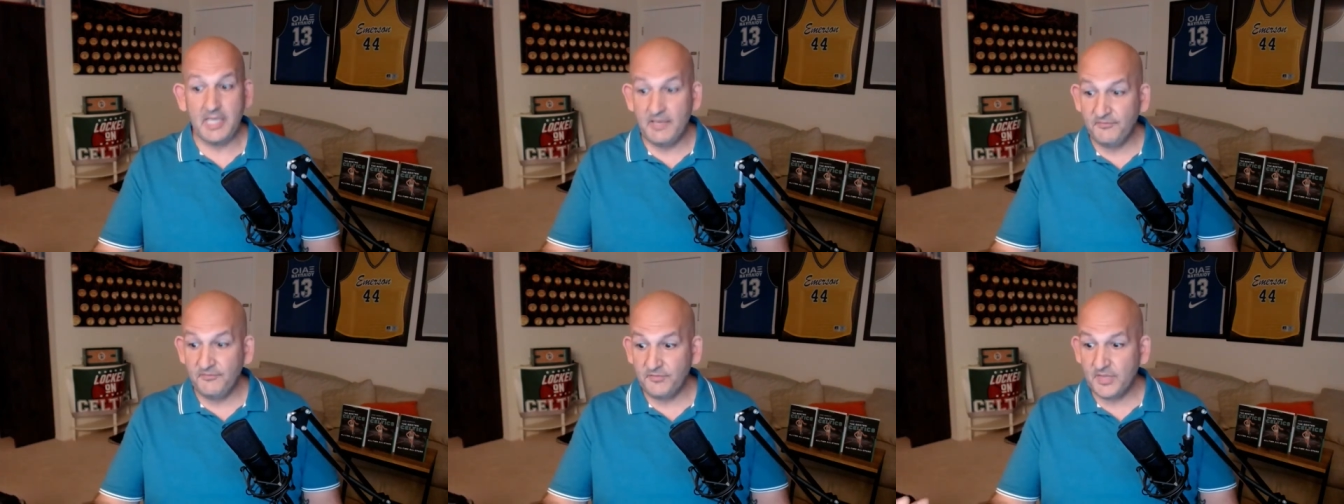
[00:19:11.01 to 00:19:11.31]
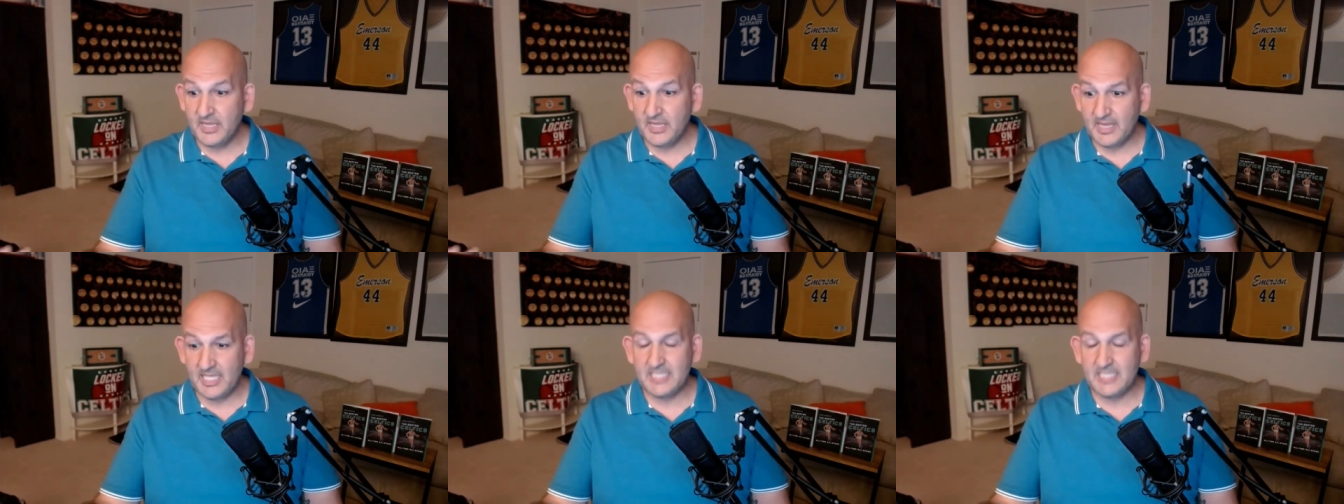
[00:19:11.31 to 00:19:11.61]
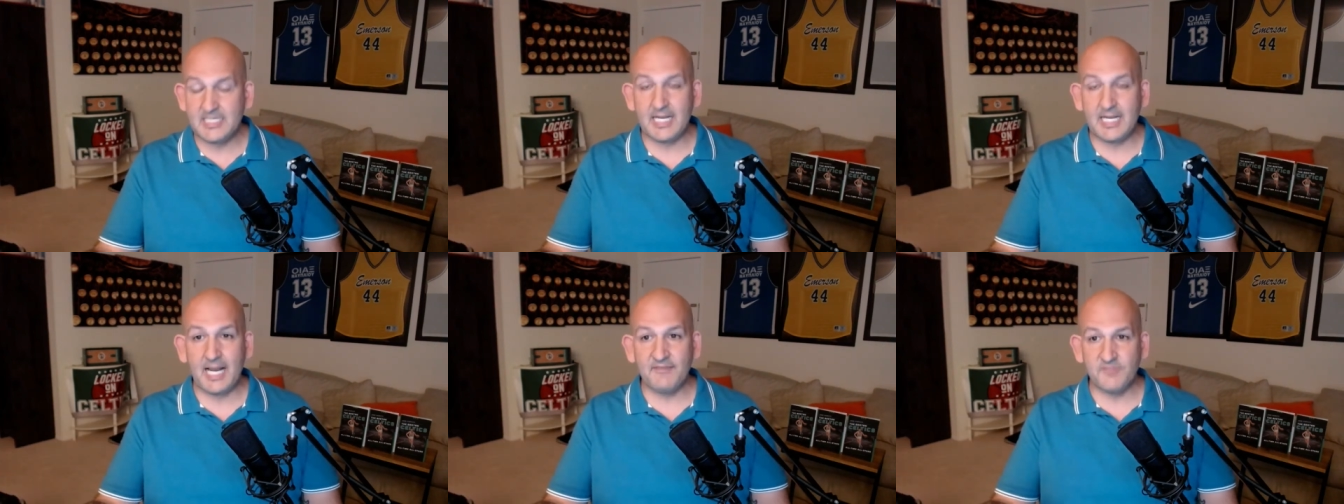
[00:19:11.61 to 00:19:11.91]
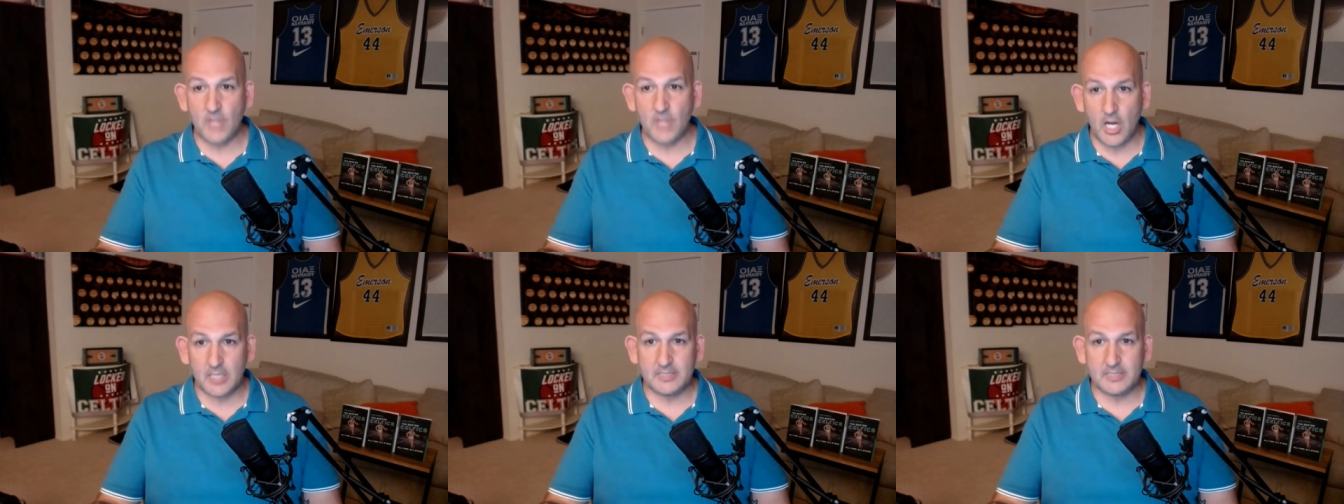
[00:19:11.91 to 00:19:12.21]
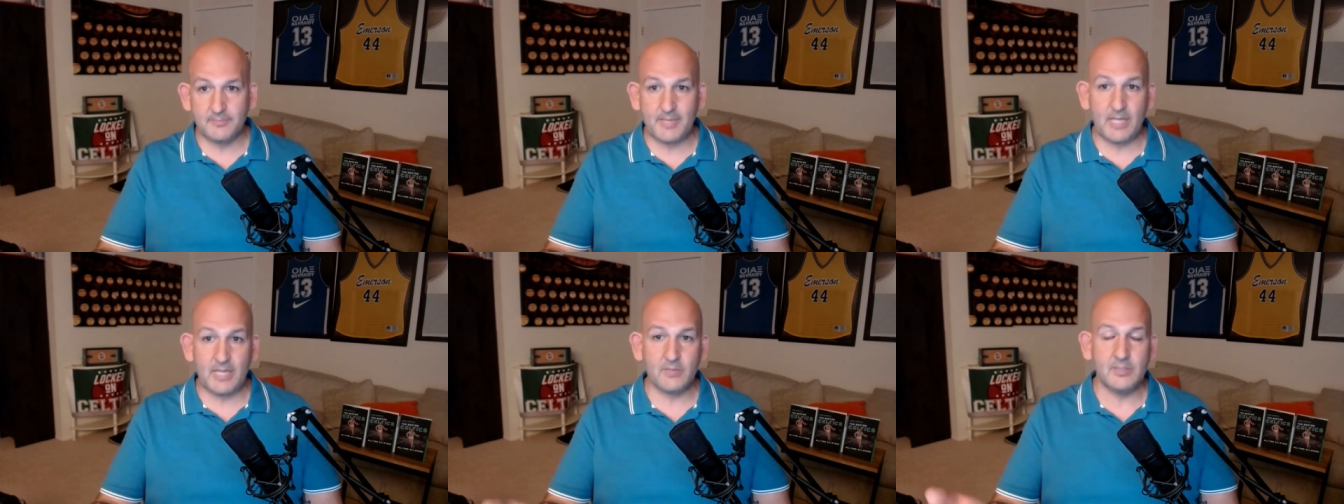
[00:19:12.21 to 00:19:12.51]
if the things that I've
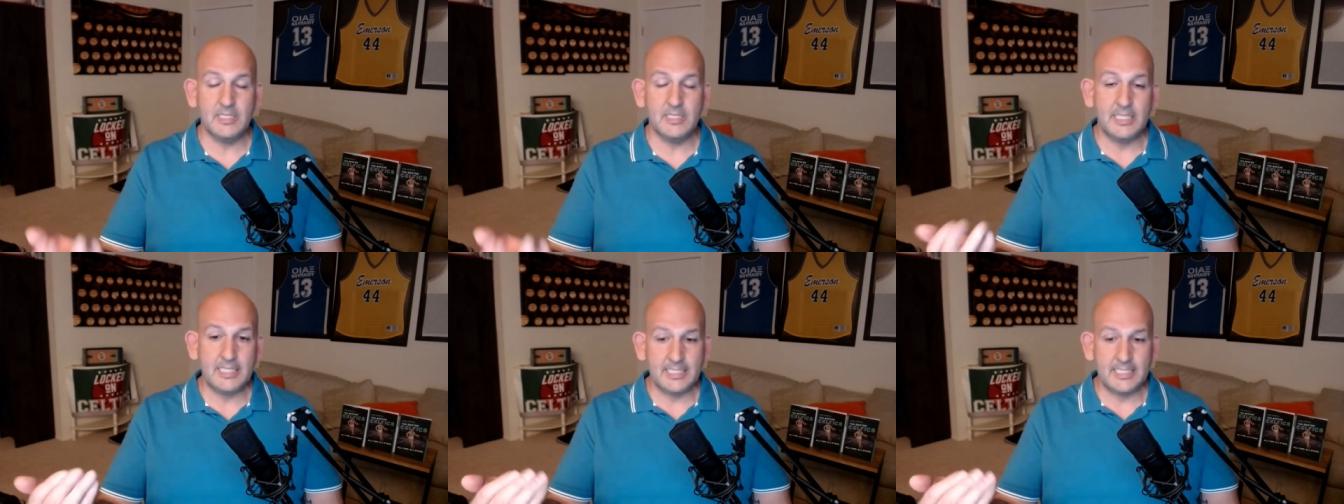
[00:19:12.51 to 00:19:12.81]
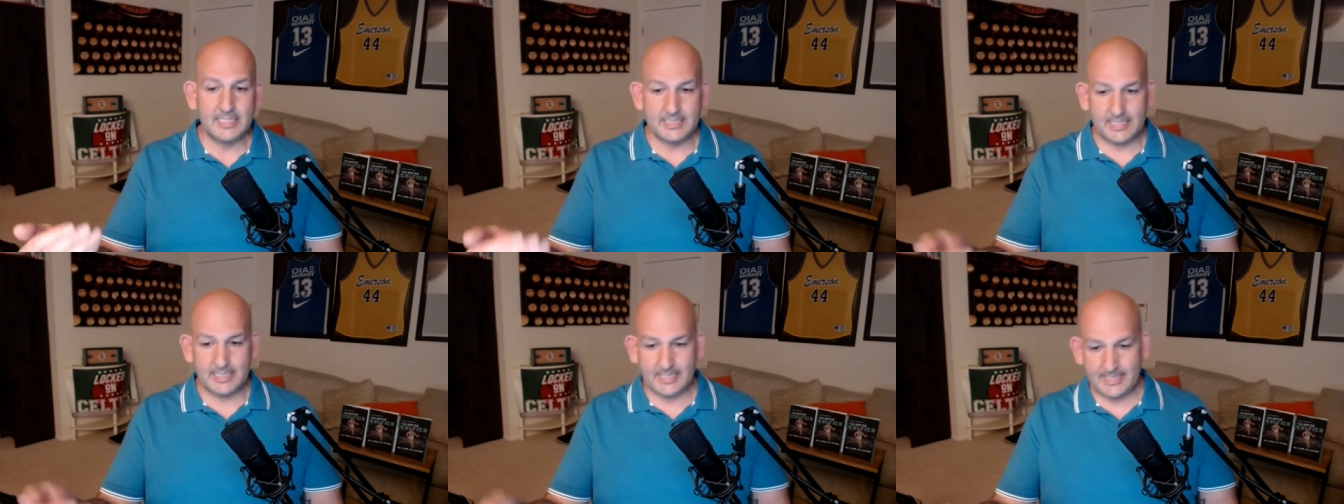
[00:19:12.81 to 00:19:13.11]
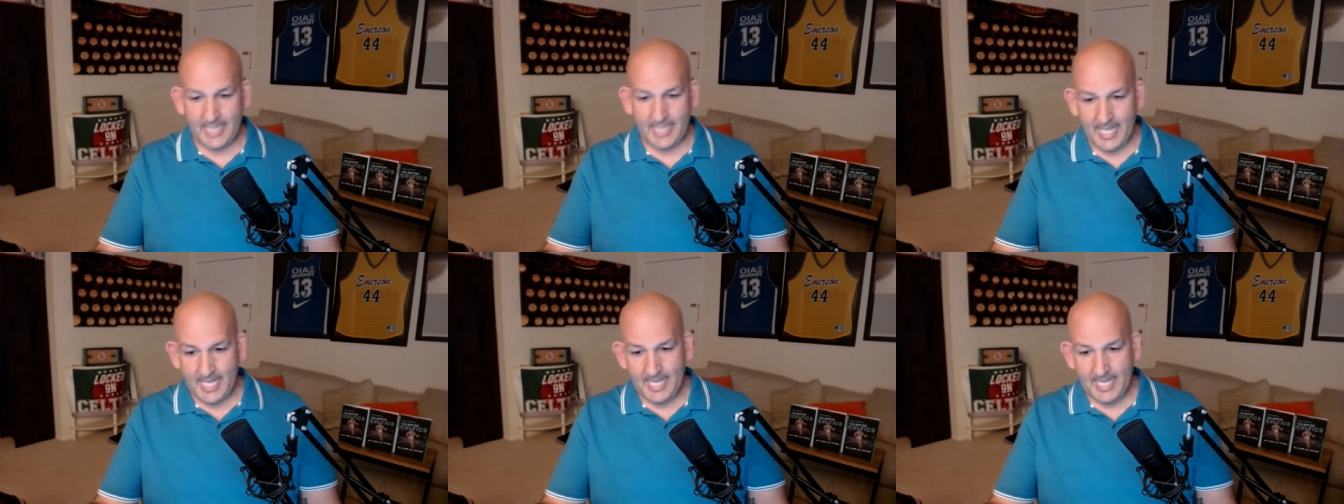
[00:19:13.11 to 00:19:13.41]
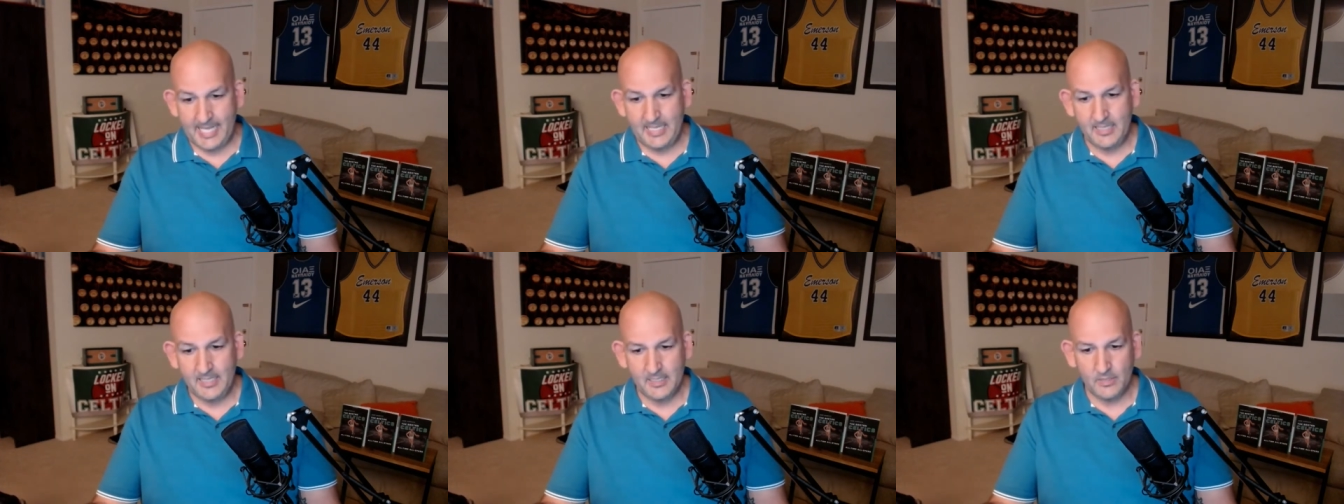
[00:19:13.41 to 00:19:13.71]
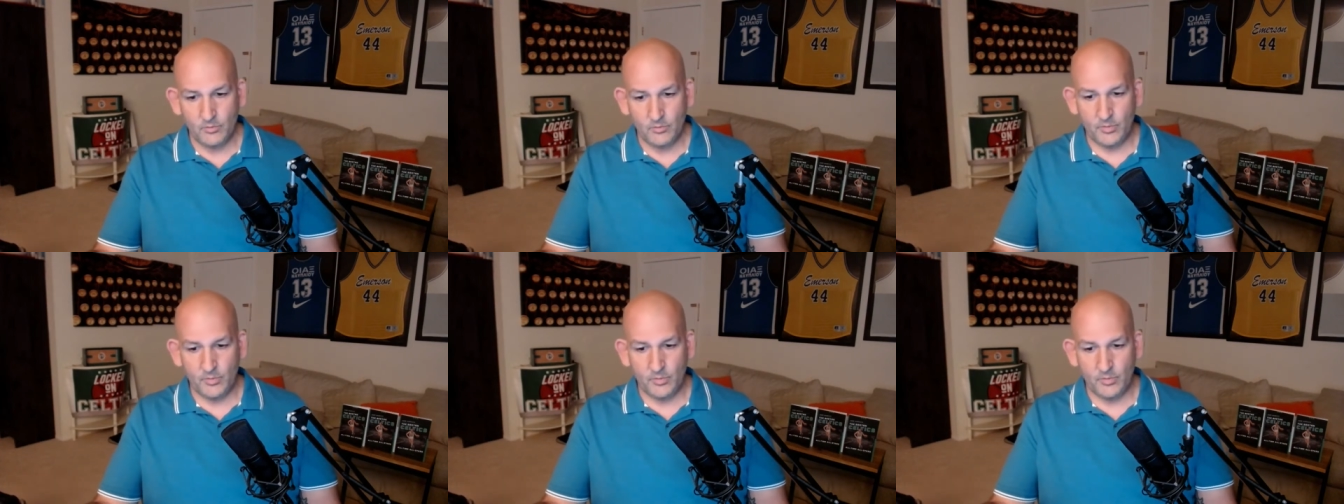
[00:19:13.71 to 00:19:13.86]
talked about today